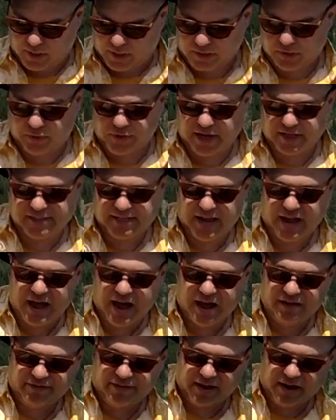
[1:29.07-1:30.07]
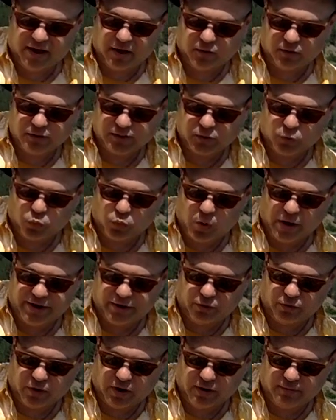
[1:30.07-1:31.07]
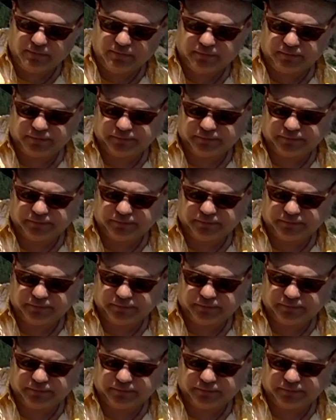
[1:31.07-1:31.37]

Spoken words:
So that's a ½ ounce of white rum,